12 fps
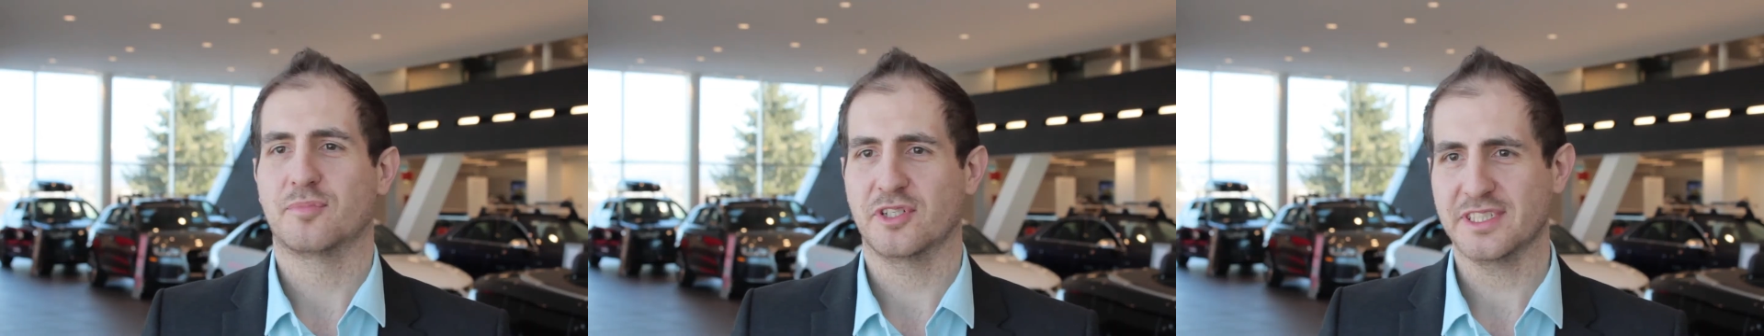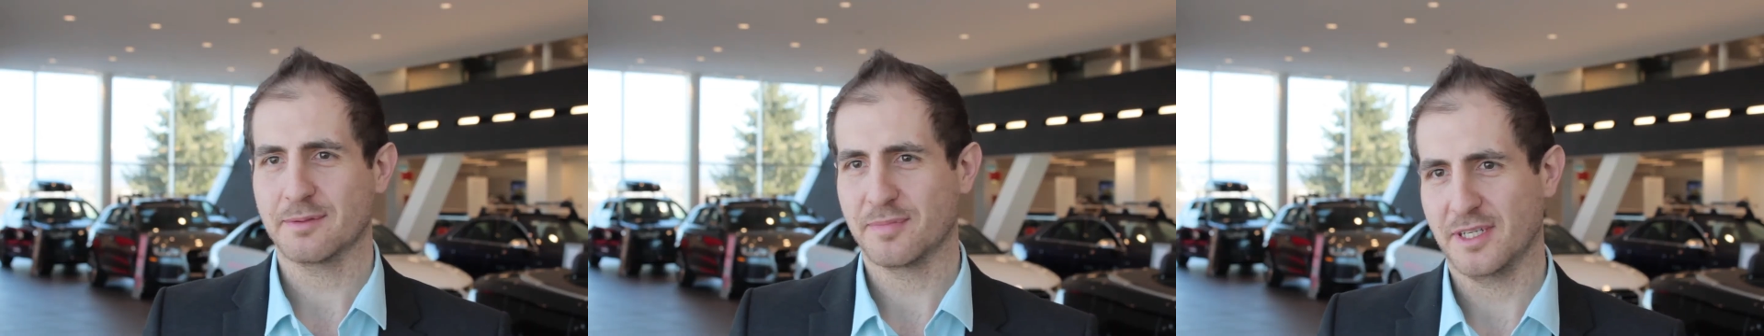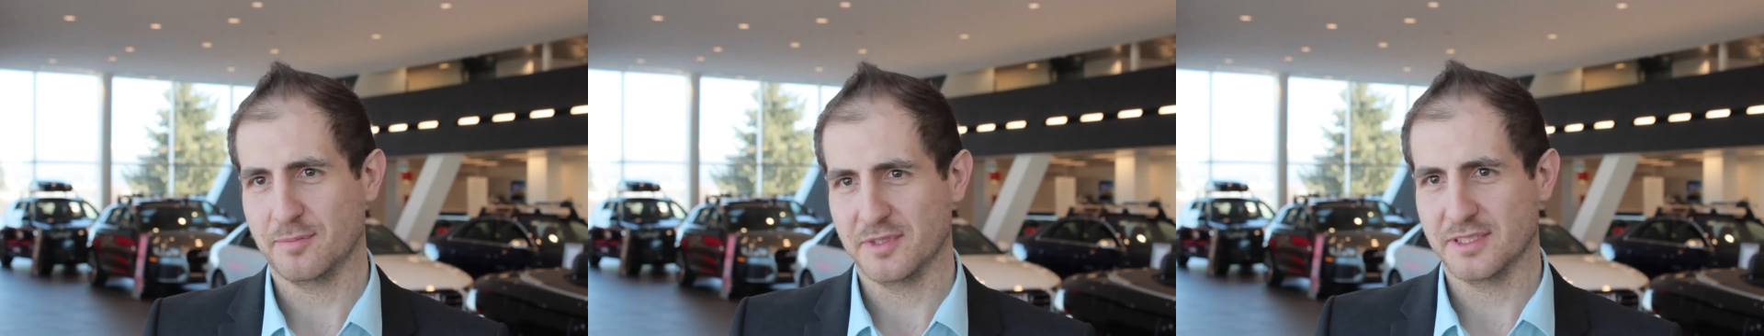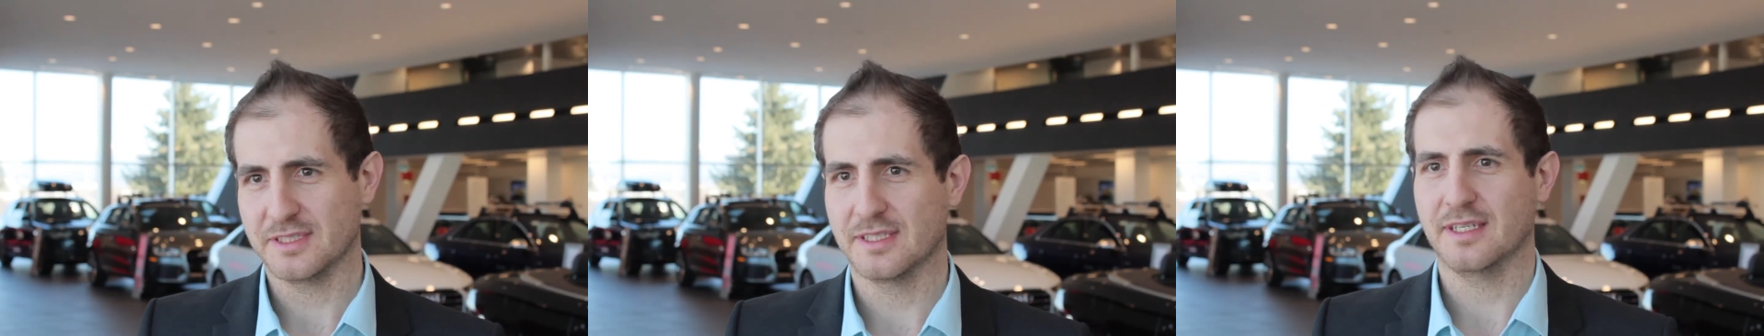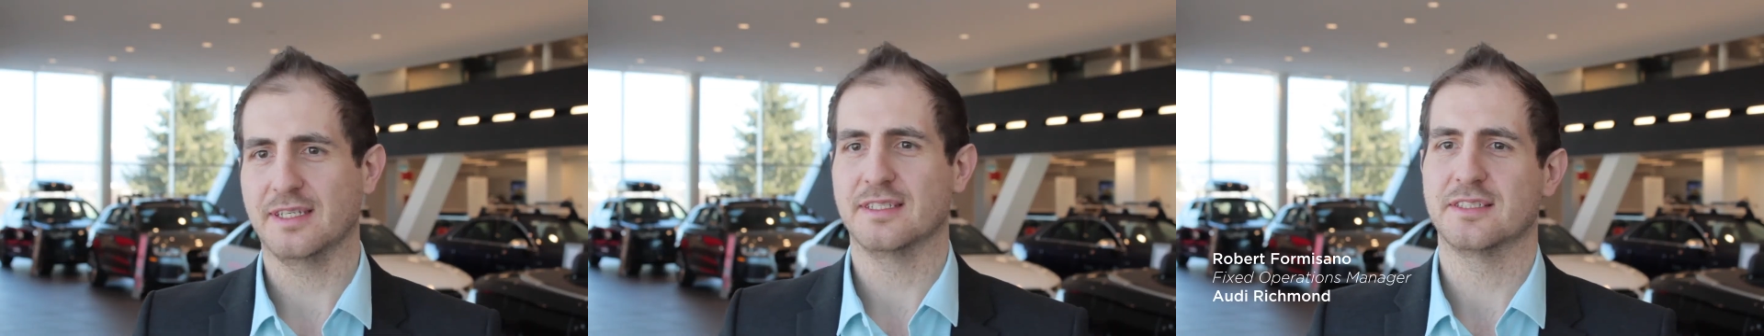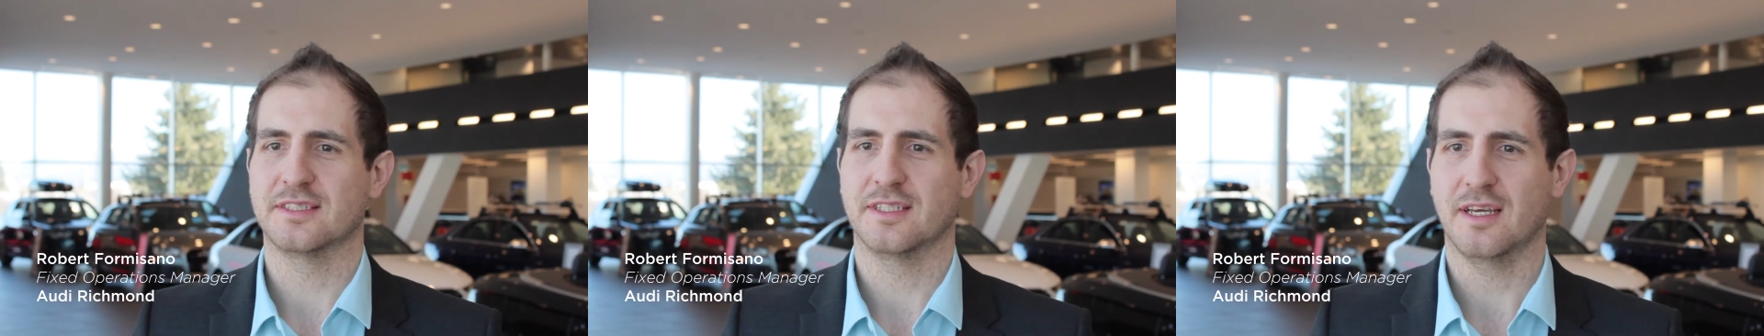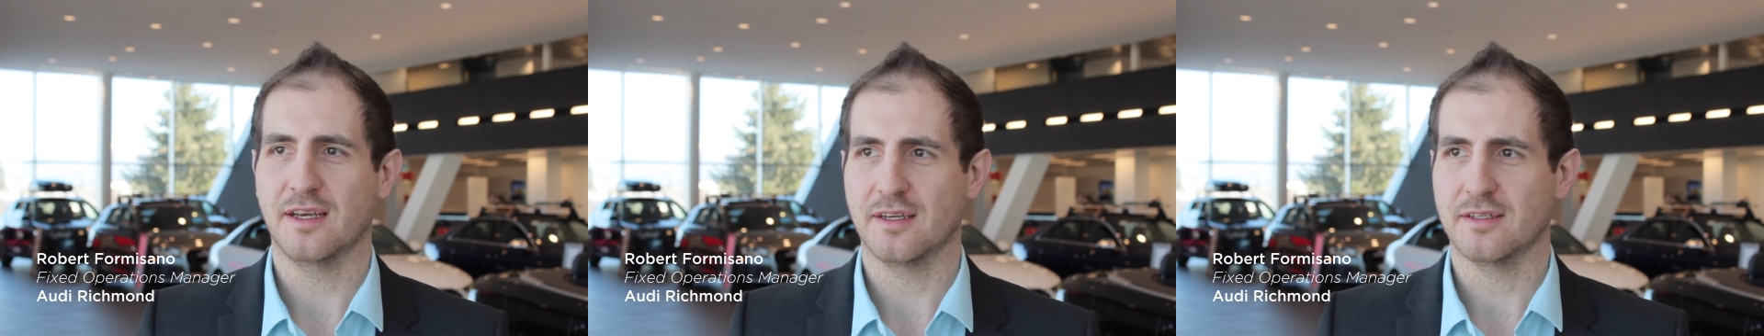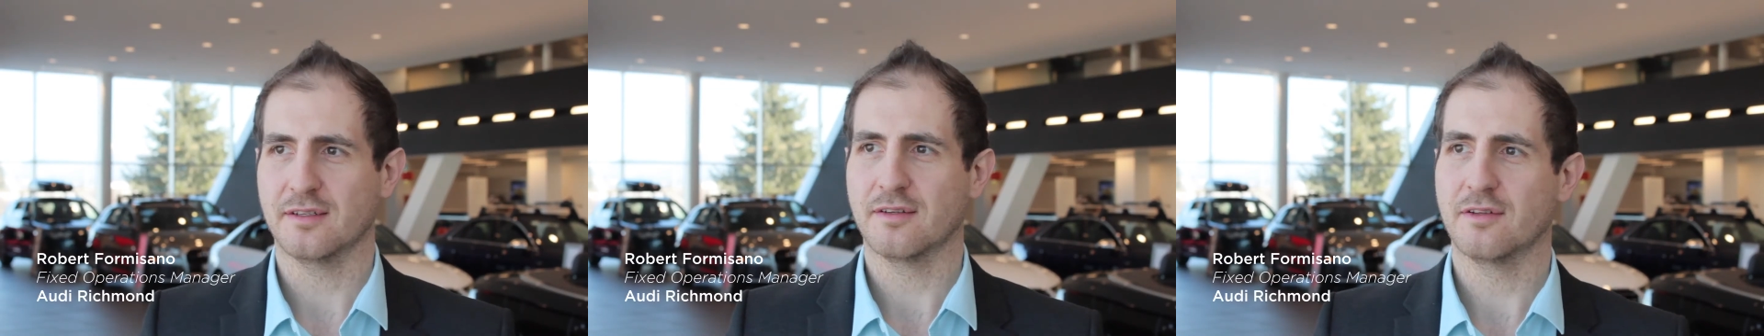Project Purpose is
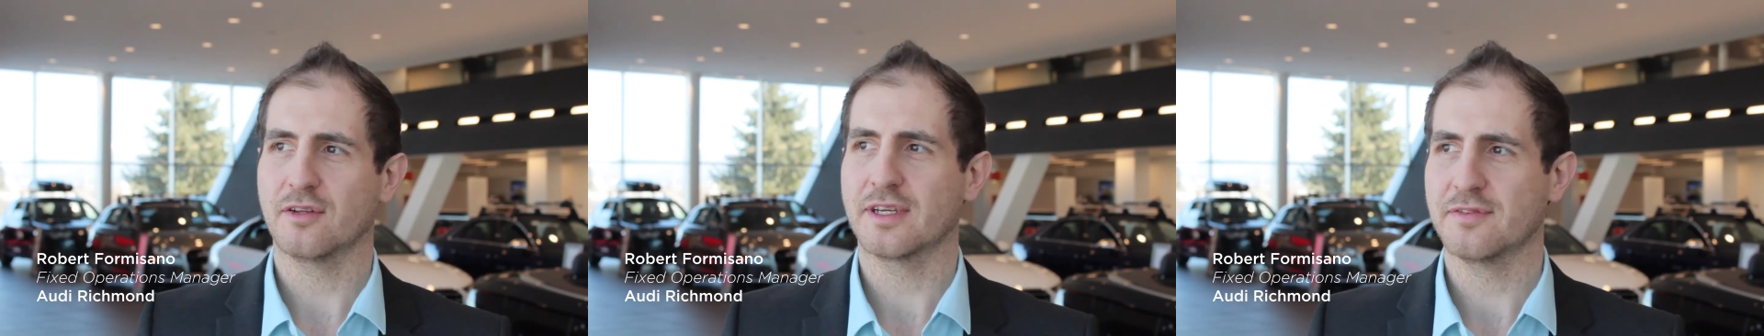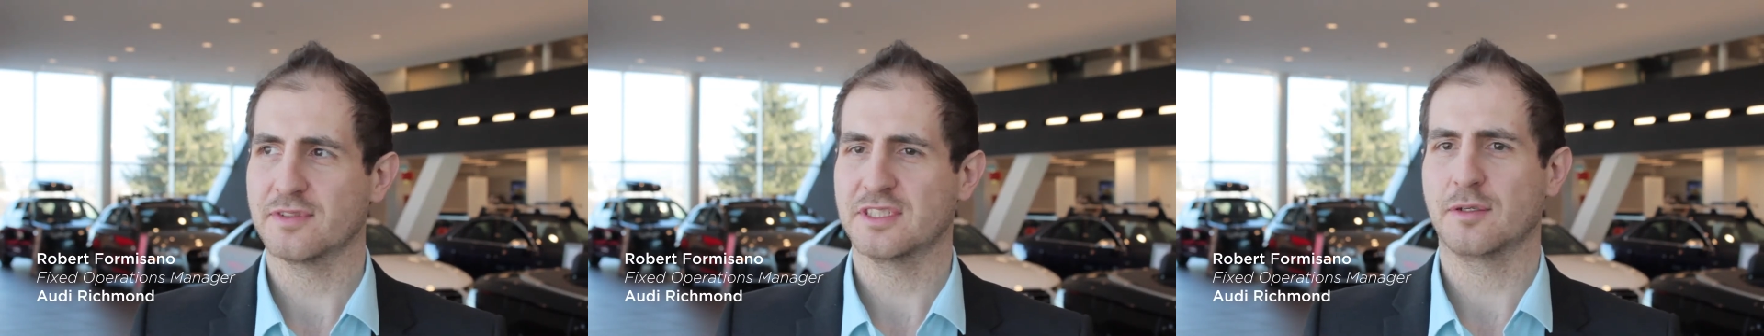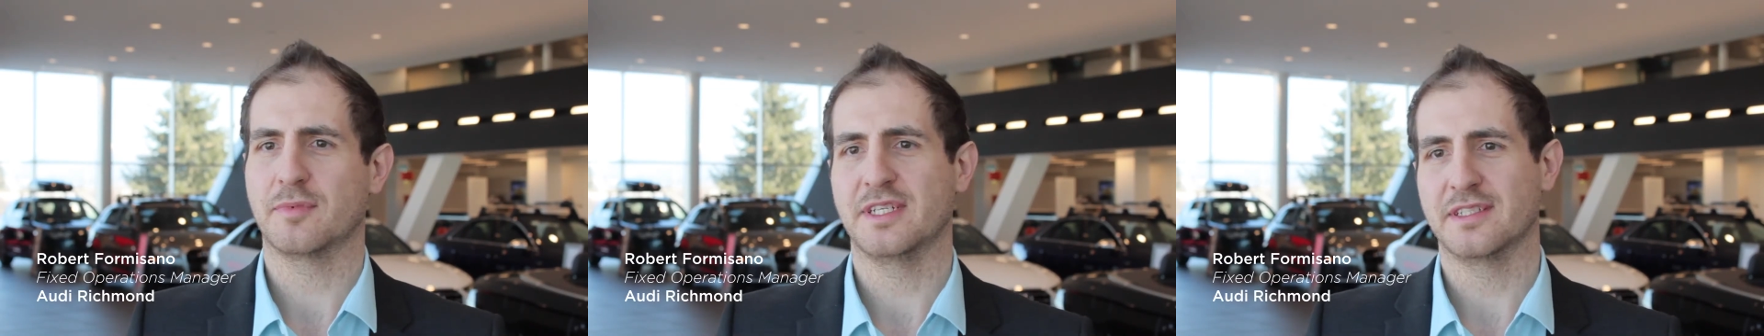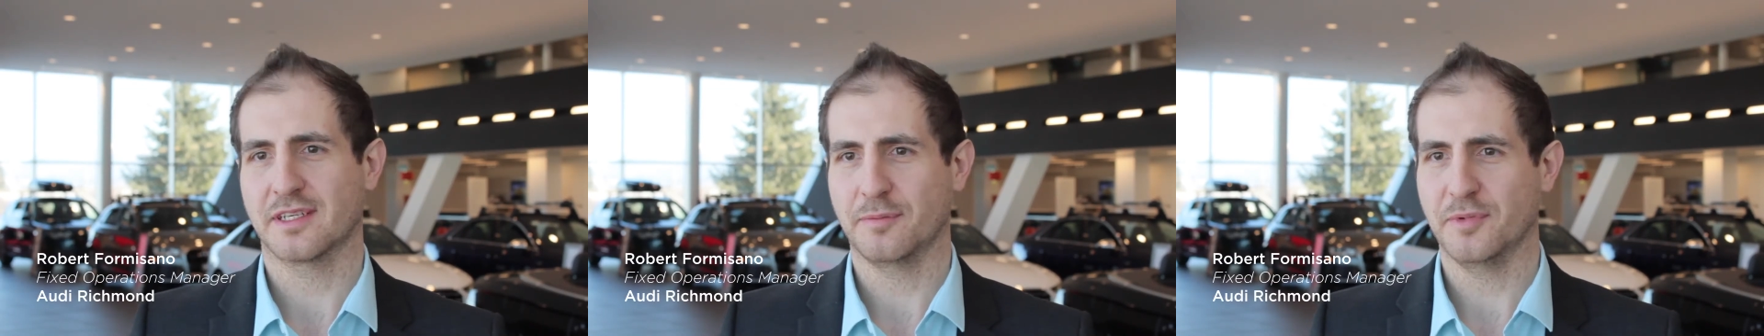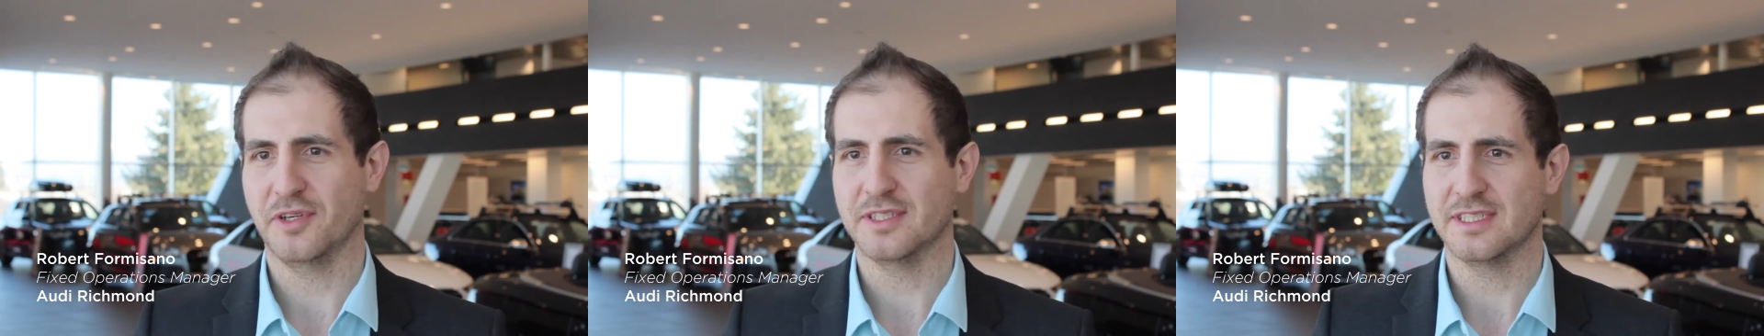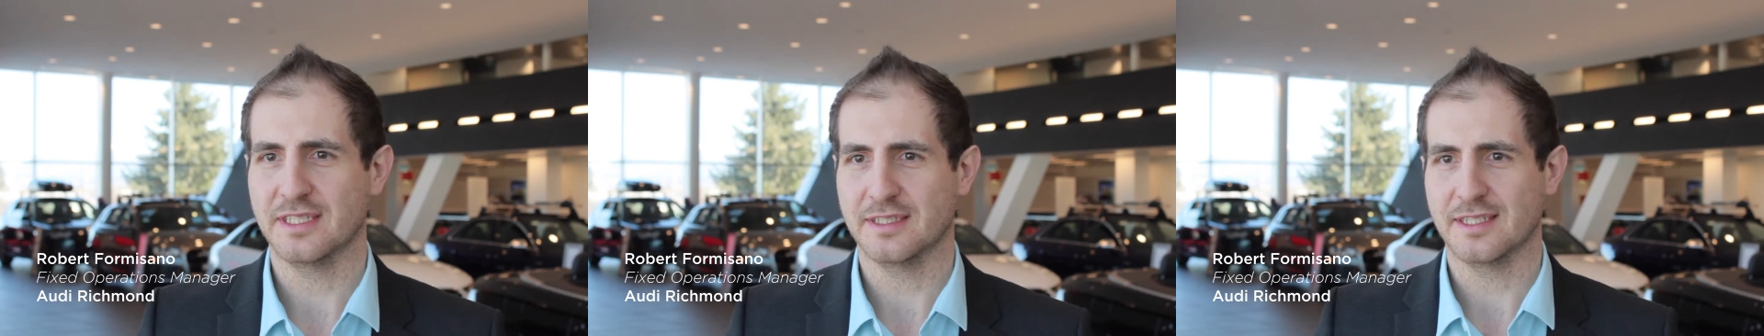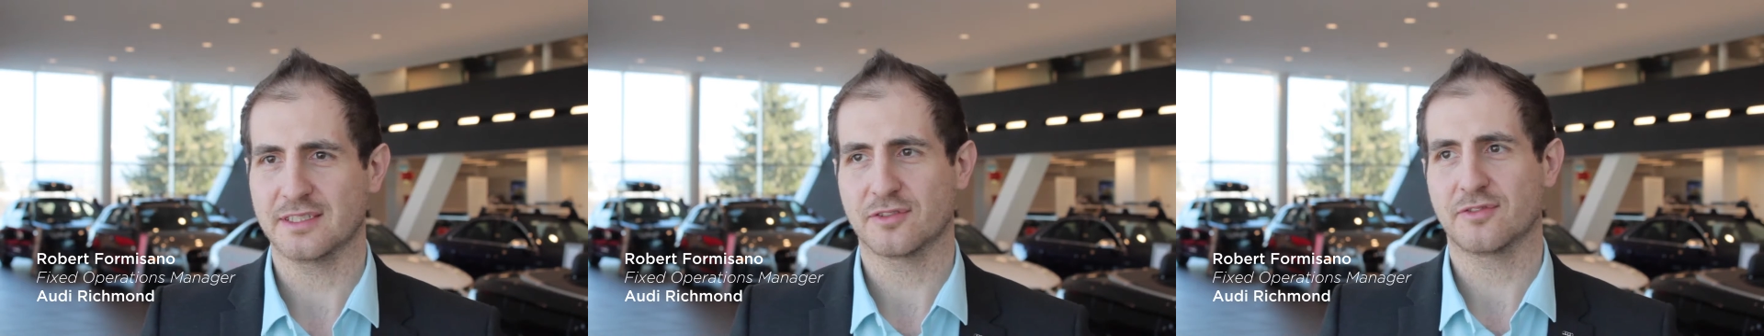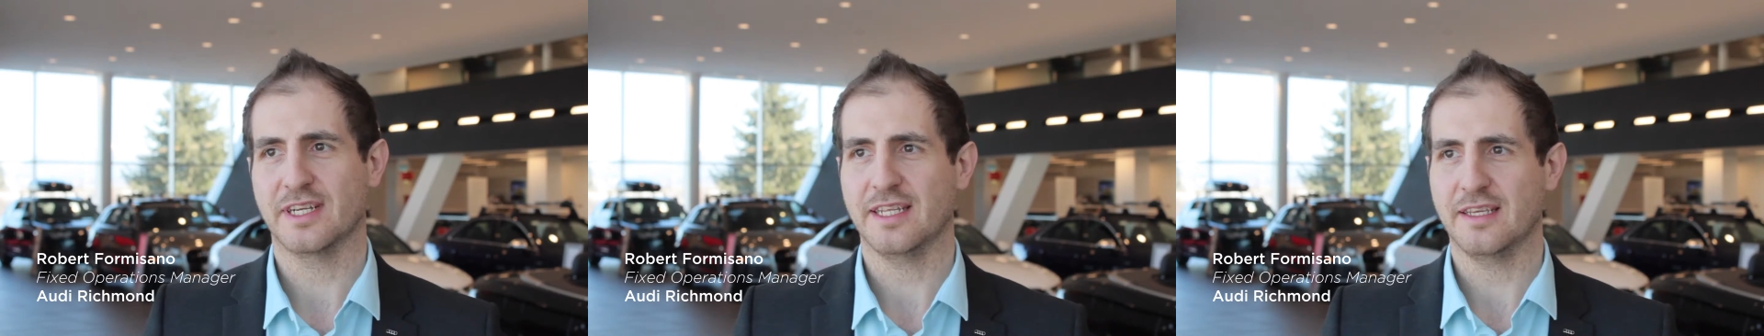looking for someone in the community that's
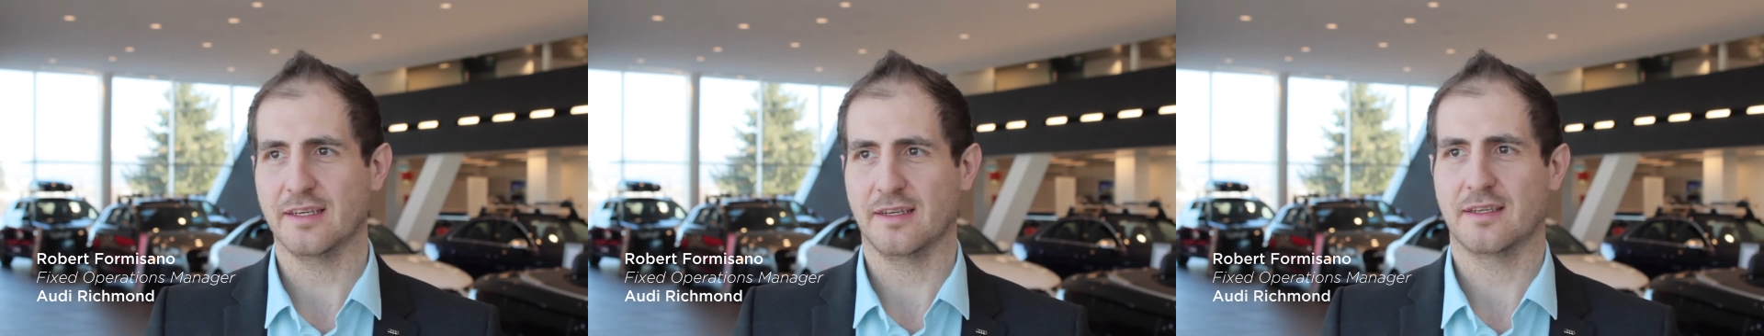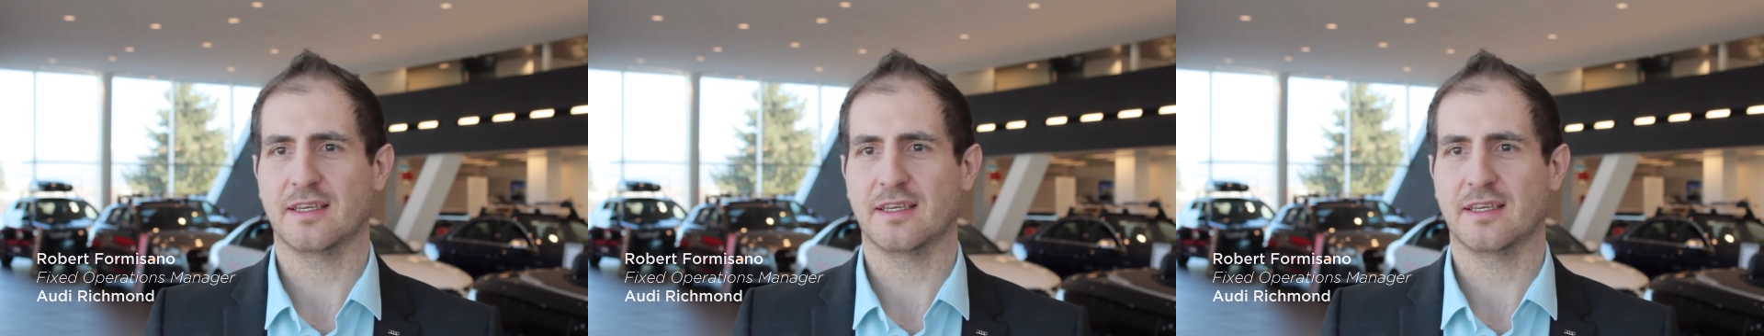already